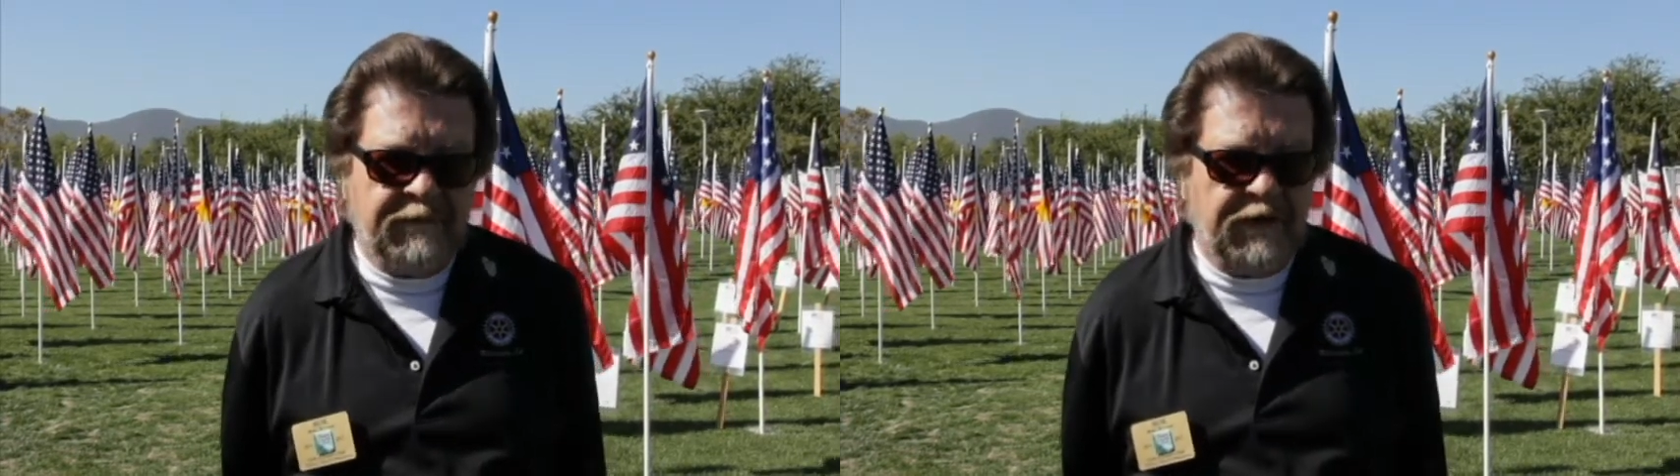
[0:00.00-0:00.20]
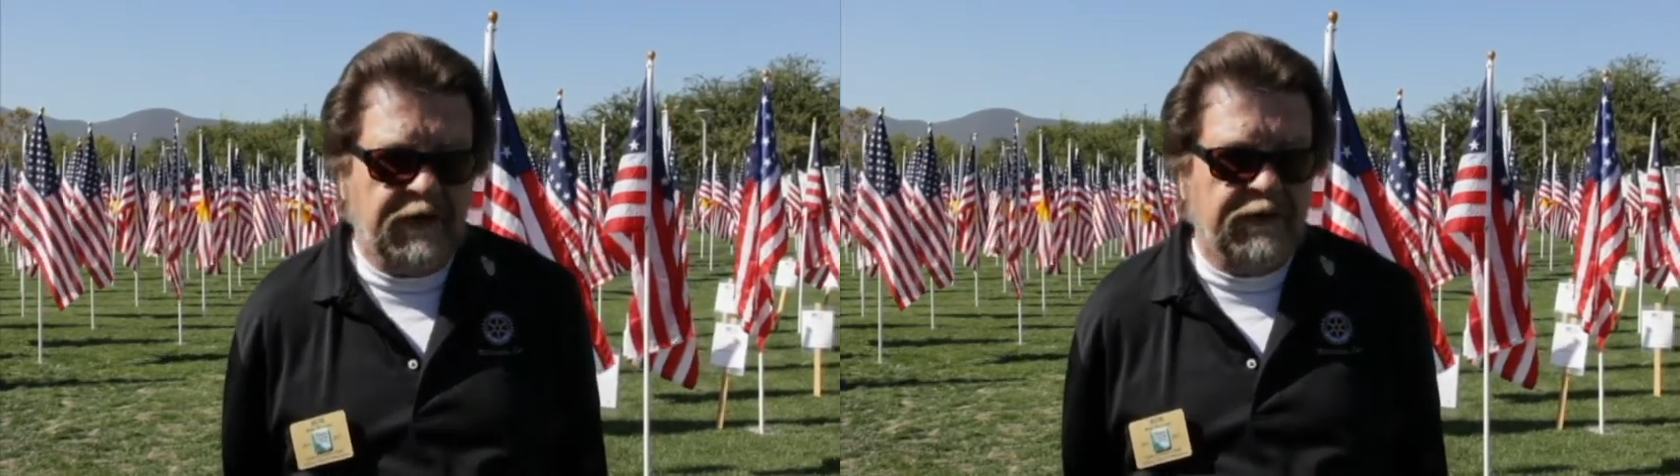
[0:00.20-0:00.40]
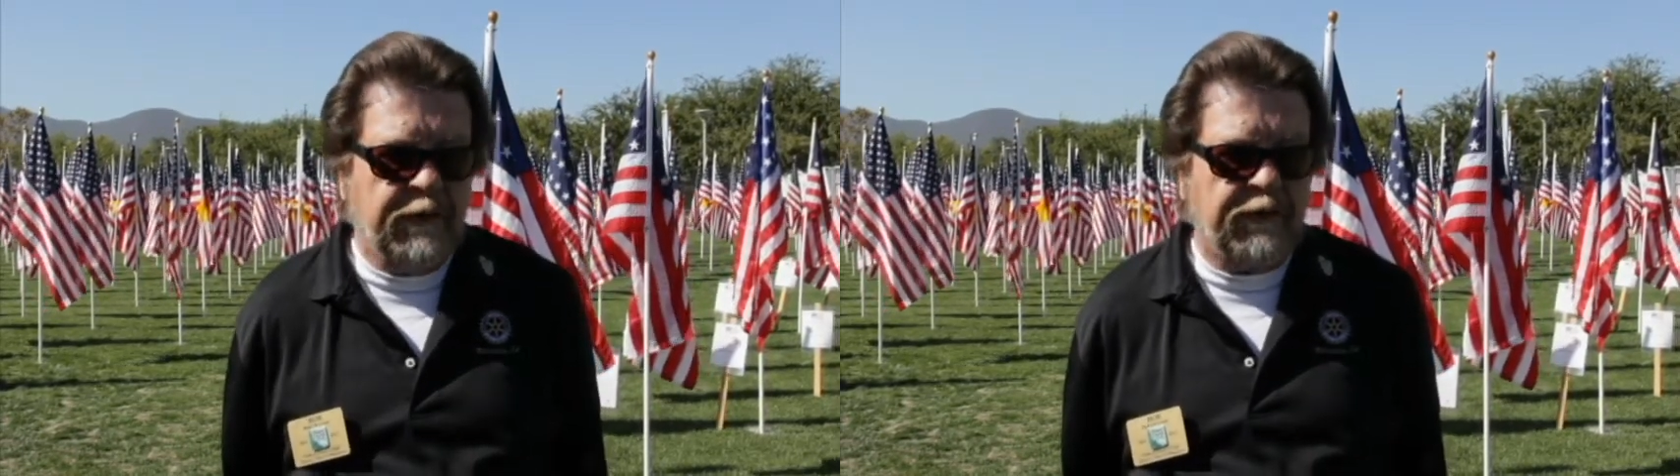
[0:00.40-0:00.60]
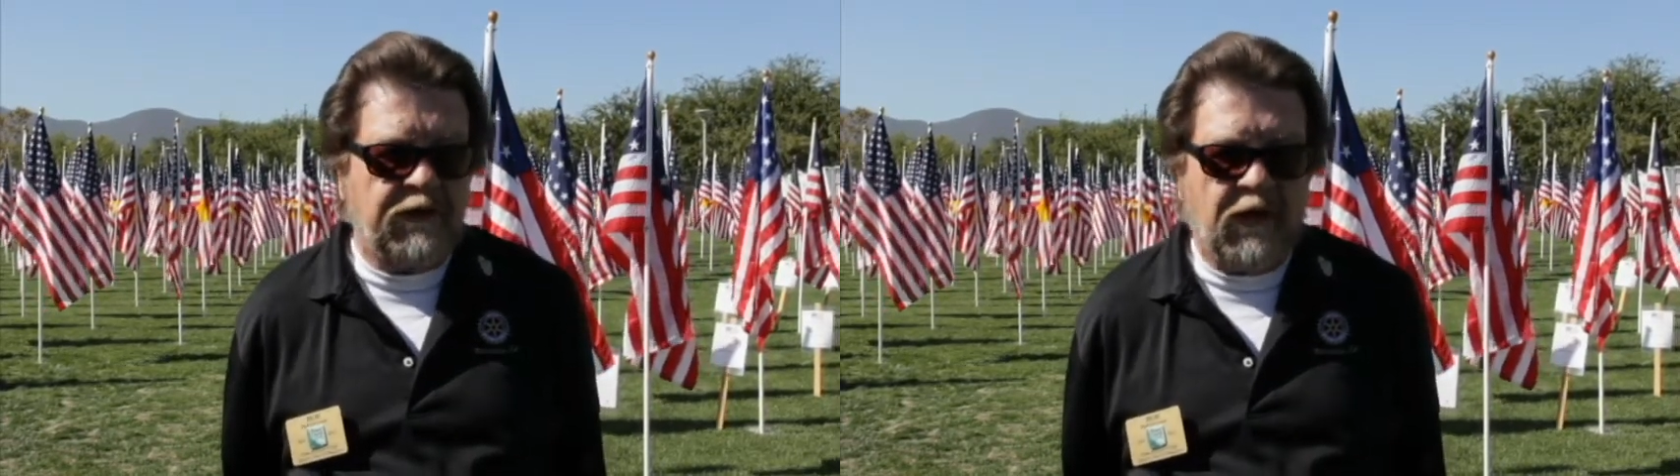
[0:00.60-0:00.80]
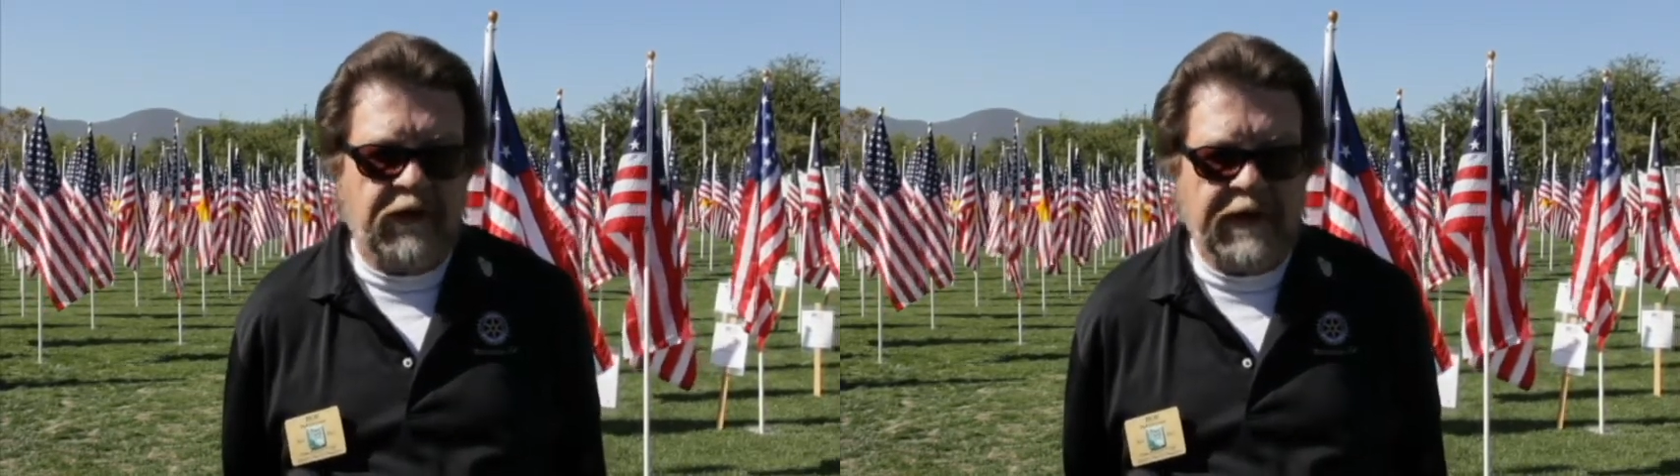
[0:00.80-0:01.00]
field that was
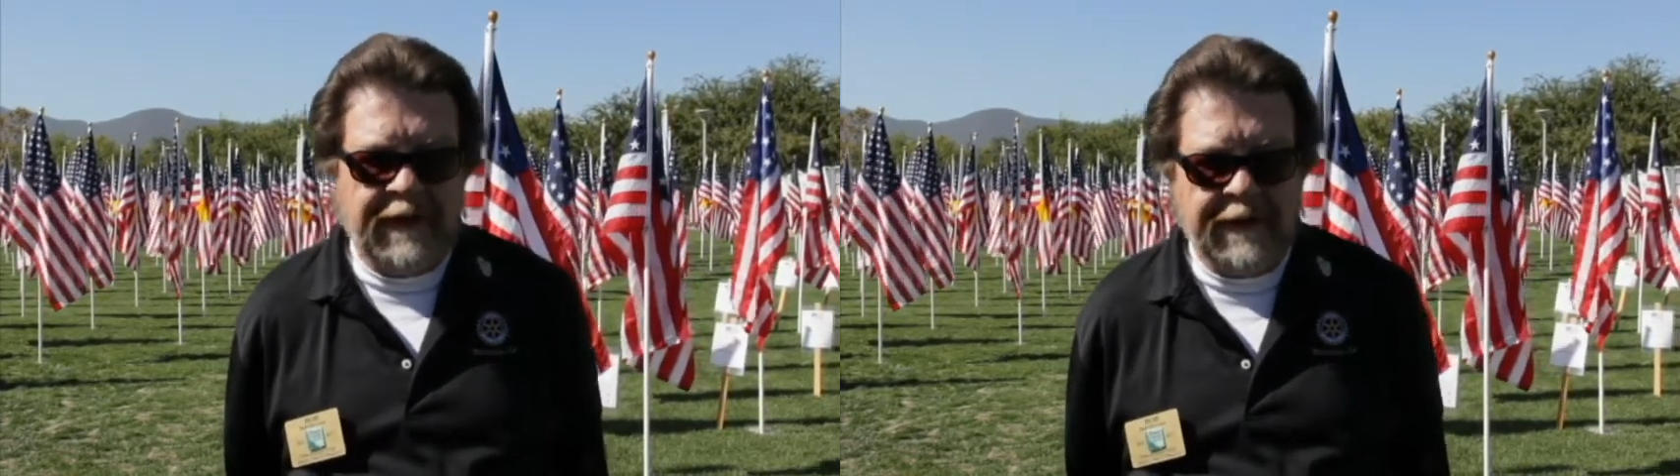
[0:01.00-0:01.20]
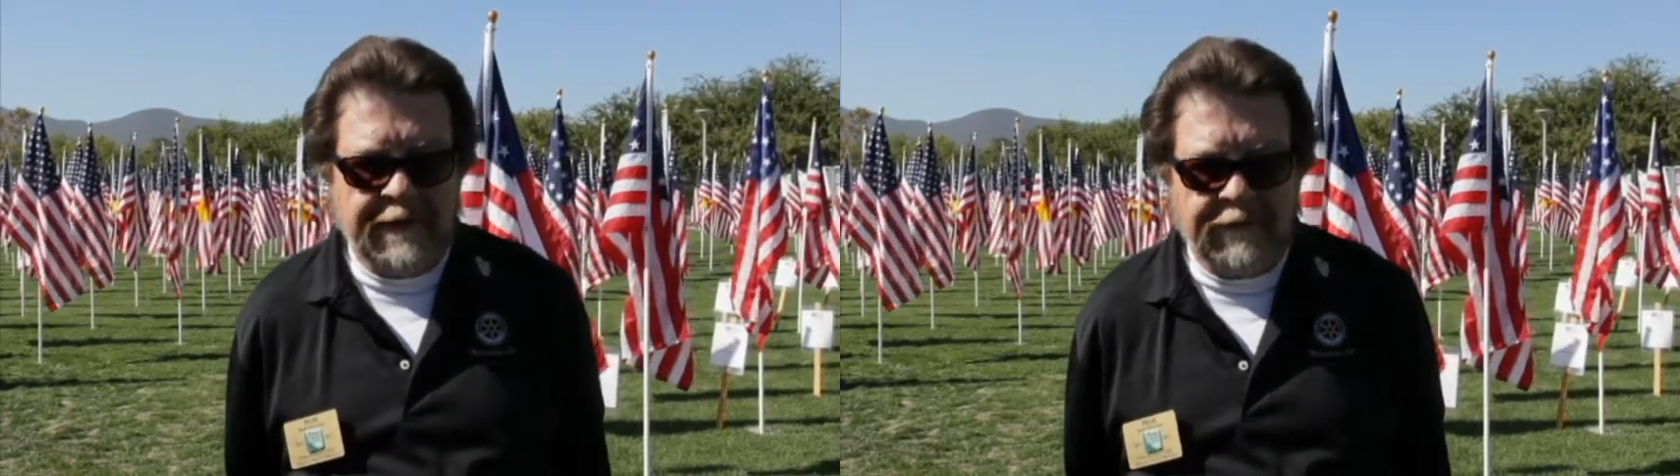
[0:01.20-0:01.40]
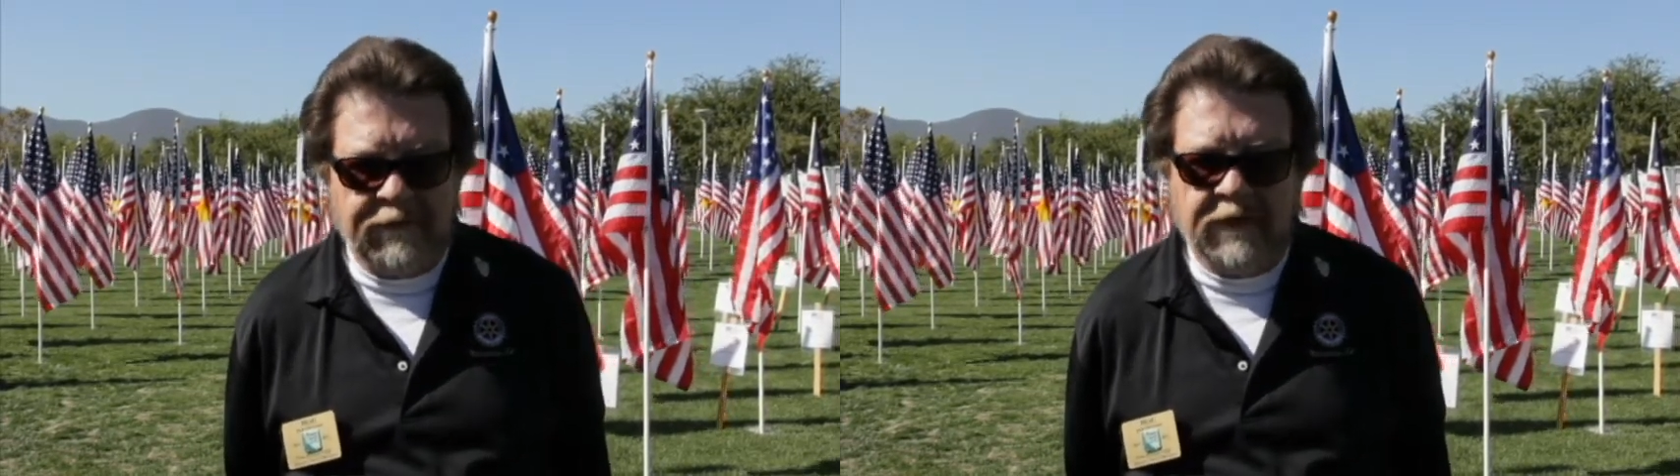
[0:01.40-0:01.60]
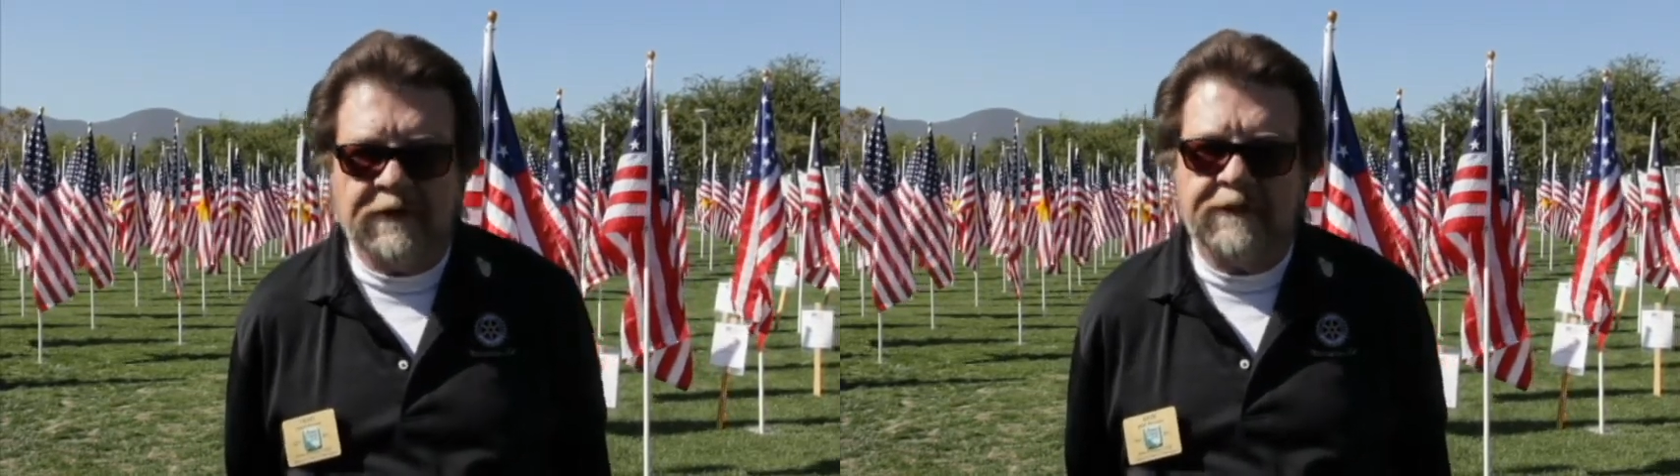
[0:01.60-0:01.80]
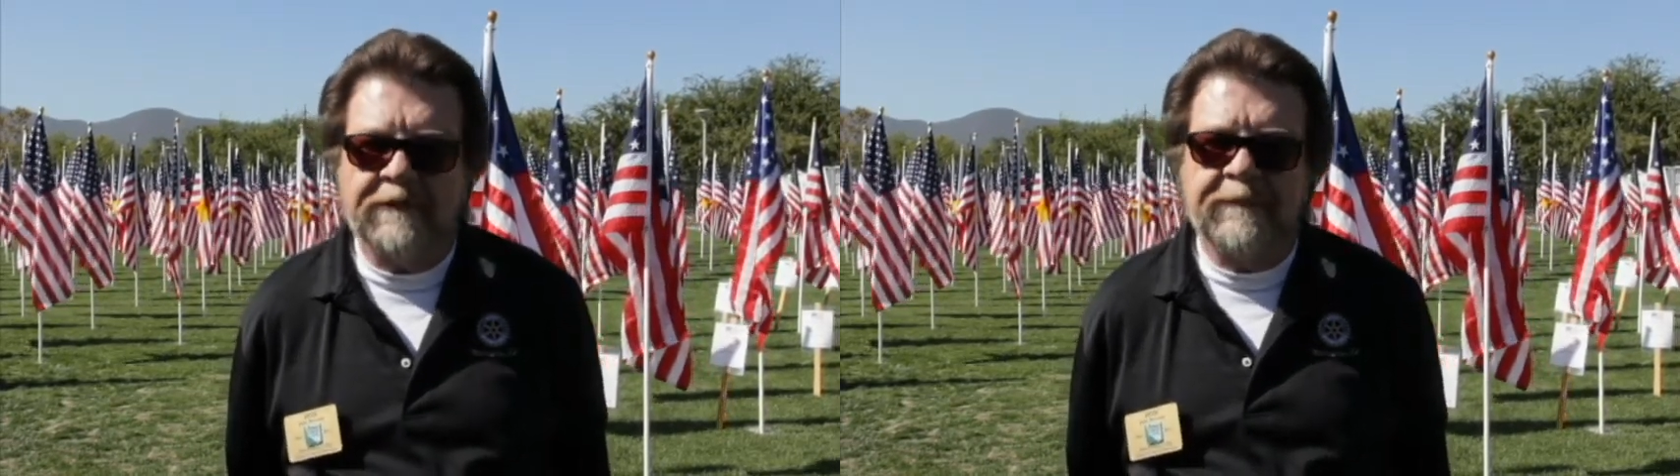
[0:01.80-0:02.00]
called a healing
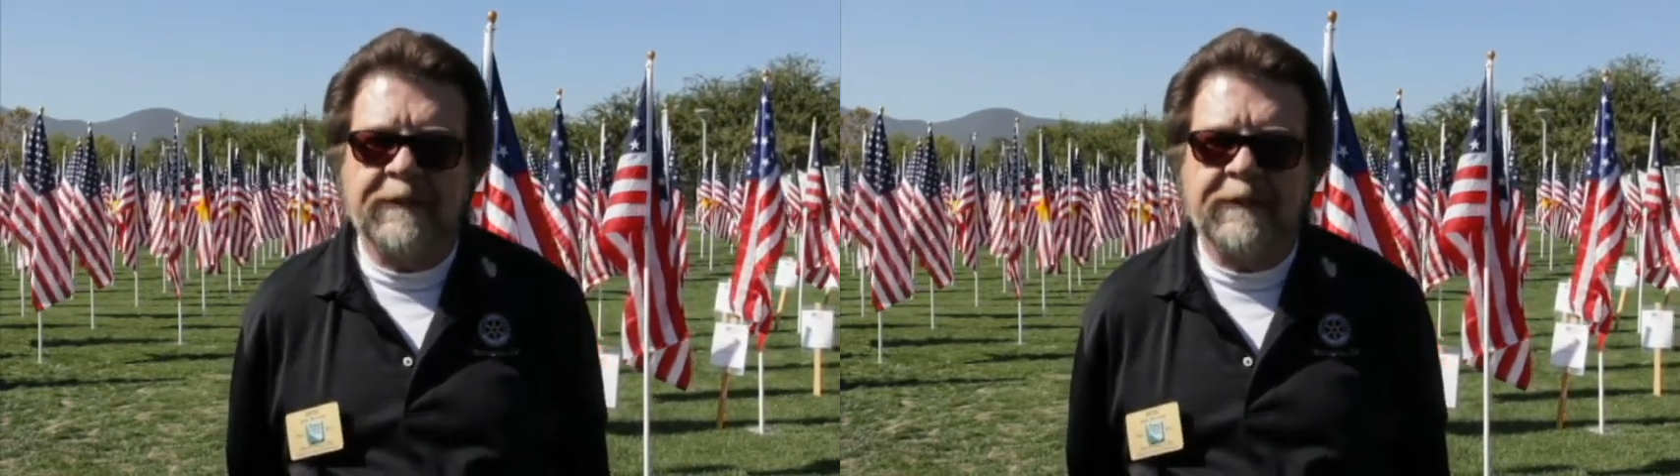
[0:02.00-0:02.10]
field.